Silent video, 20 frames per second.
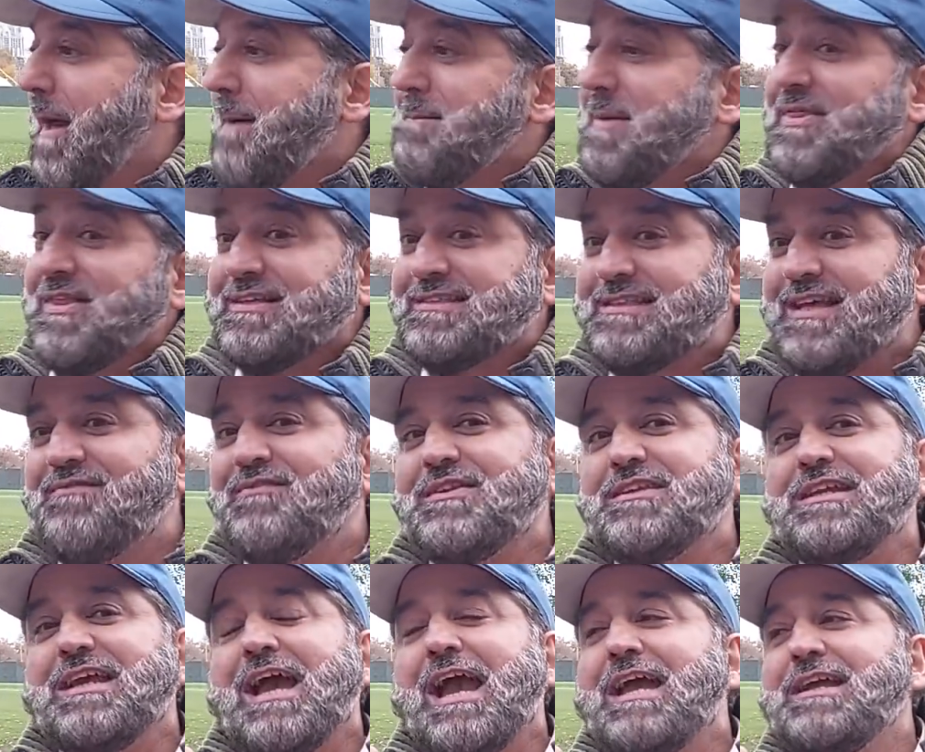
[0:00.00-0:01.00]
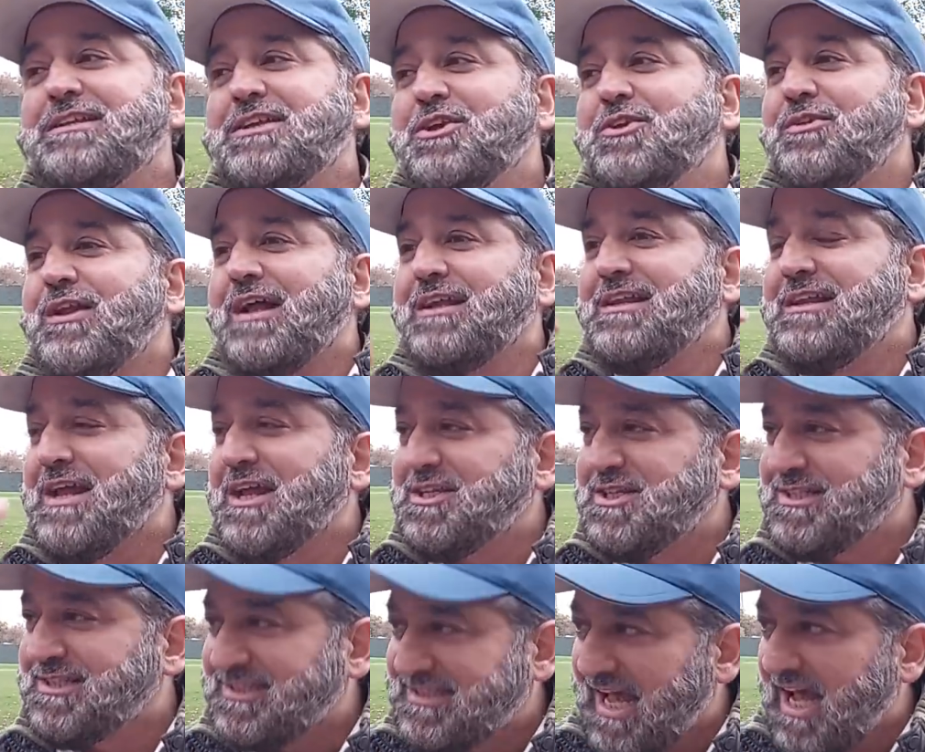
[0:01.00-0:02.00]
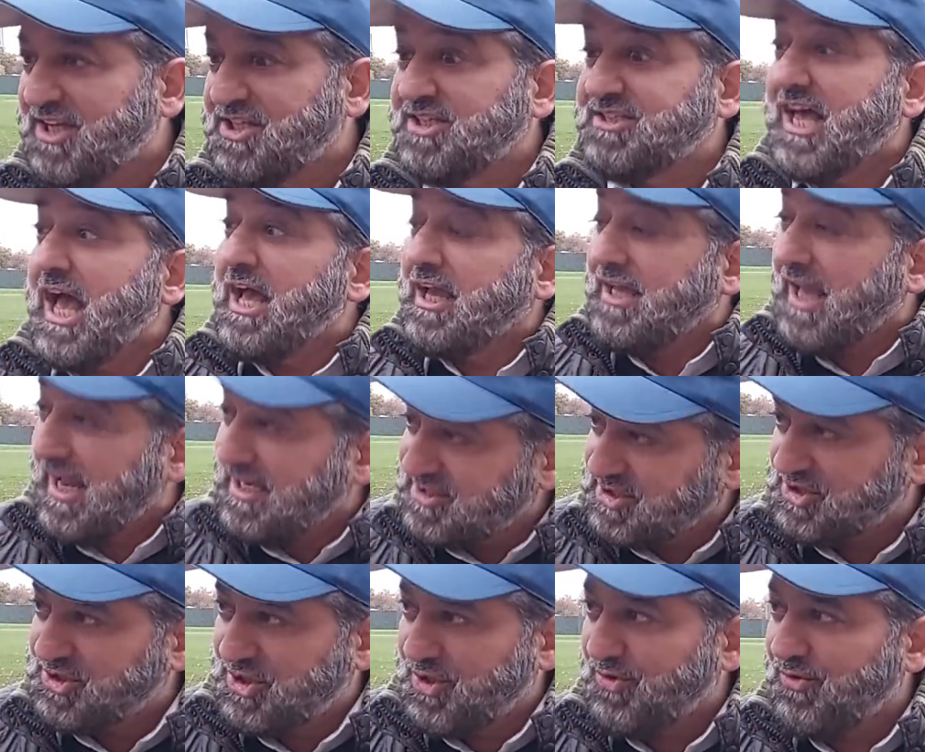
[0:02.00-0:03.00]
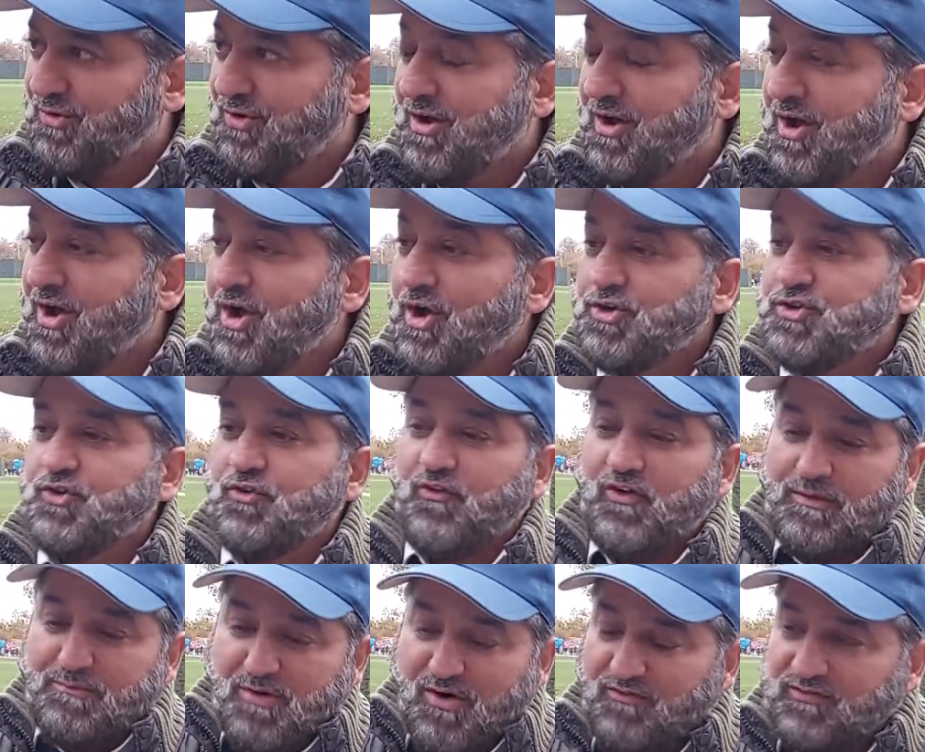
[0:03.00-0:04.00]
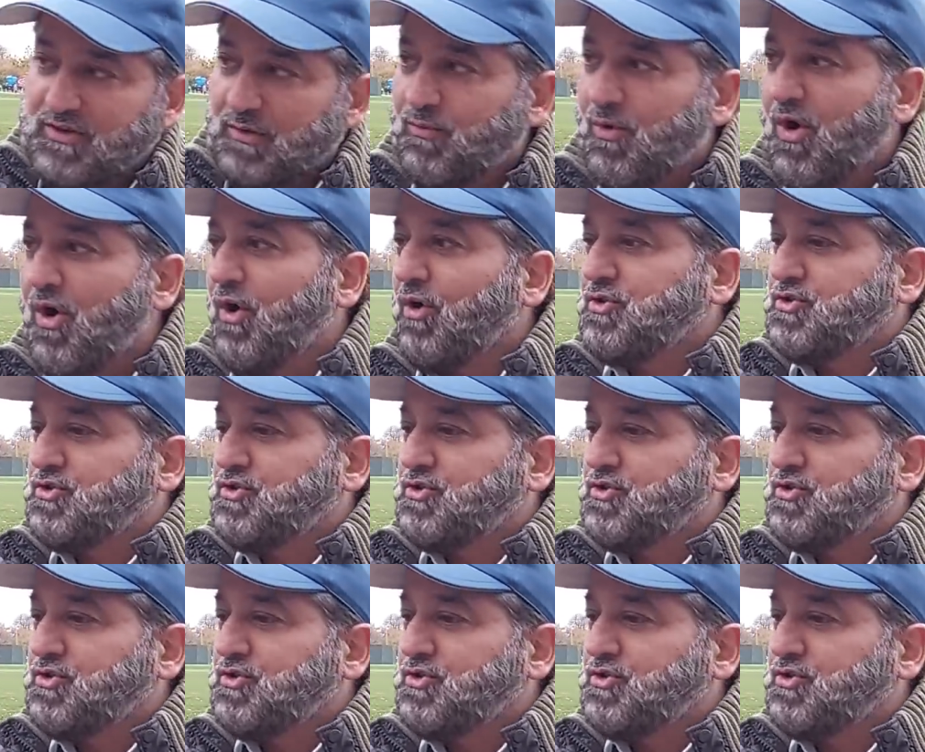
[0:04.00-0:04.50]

but the 70, 80 United Nations sanctions against you to remove the wall,